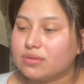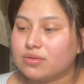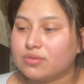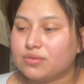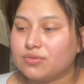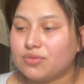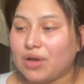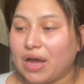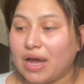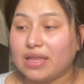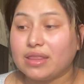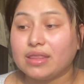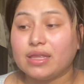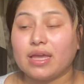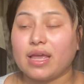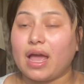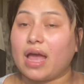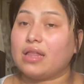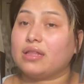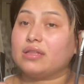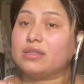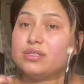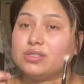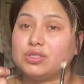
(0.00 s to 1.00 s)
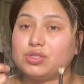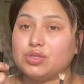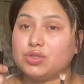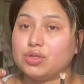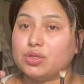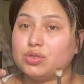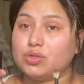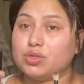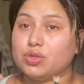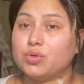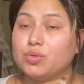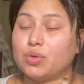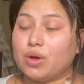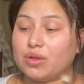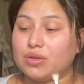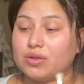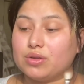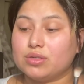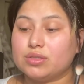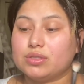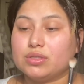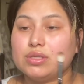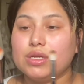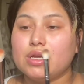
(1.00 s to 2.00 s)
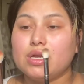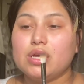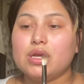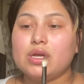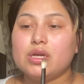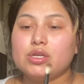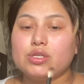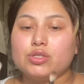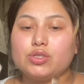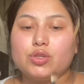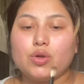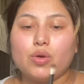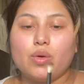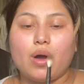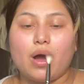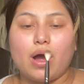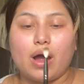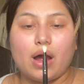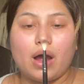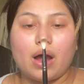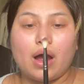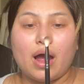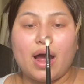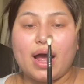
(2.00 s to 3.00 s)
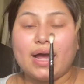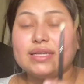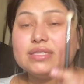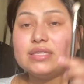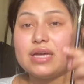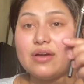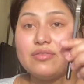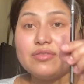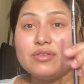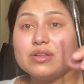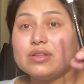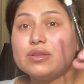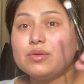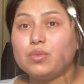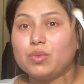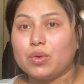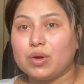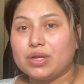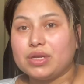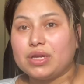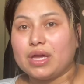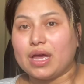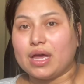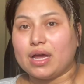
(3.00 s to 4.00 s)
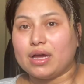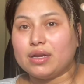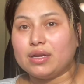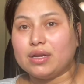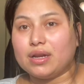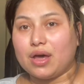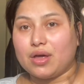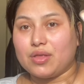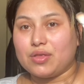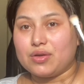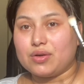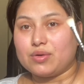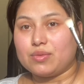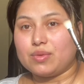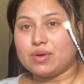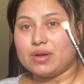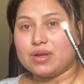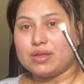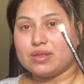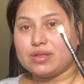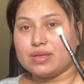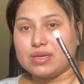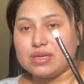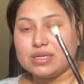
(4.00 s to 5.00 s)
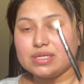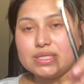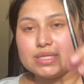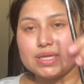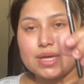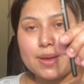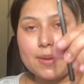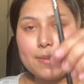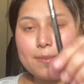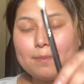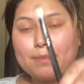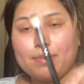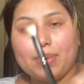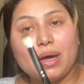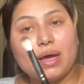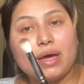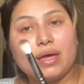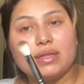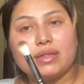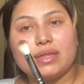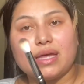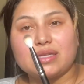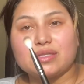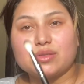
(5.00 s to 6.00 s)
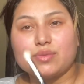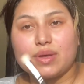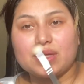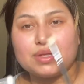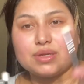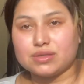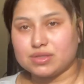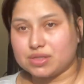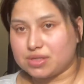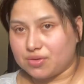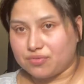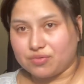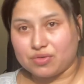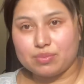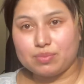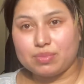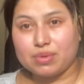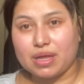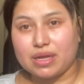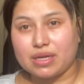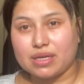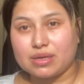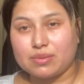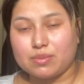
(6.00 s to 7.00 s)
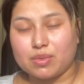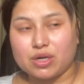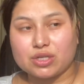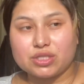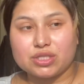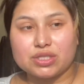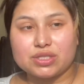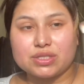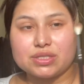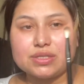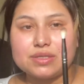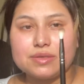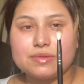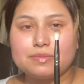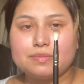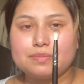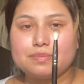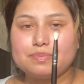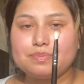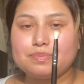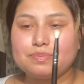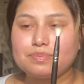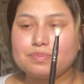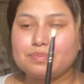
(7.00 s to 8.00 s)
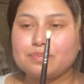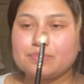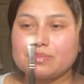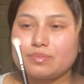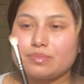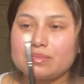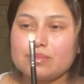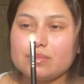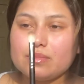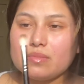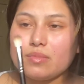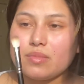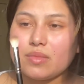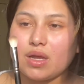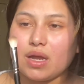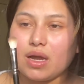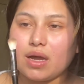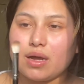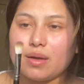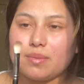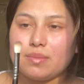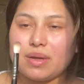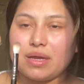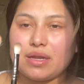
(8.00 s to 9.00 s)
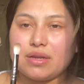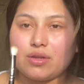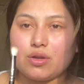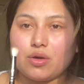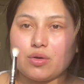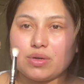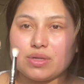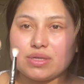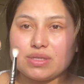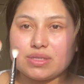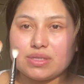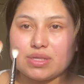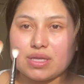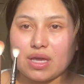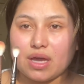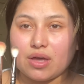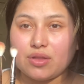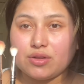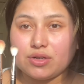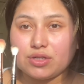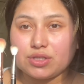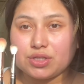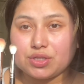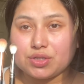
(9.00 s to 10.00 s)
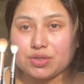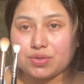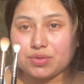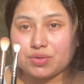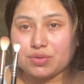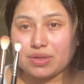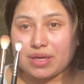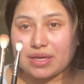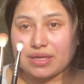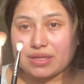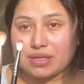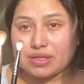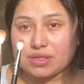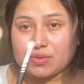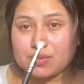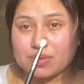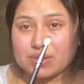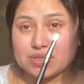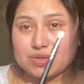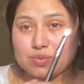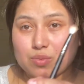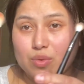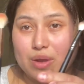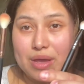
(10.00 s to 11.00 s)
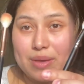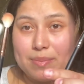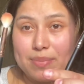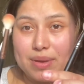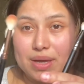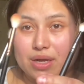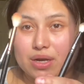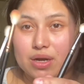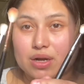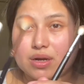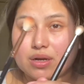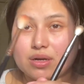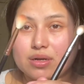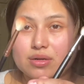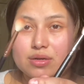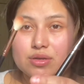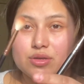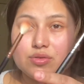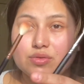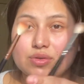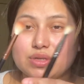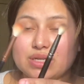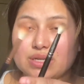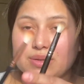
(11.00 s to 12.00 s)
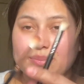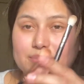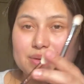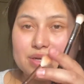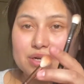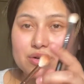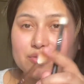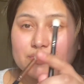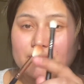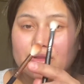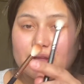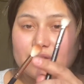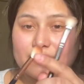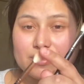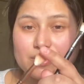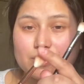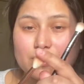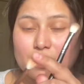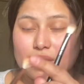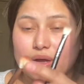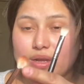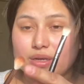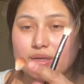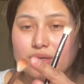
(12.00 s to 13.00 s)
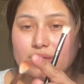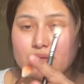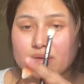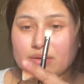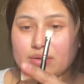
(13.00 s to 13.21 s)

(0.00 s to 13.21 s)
I think at least 2 others. So I definitely would get another one of these, but that's why there's different blending brushes. And notice the other 2, like this one's way bigger. You need a bigger fluffy one.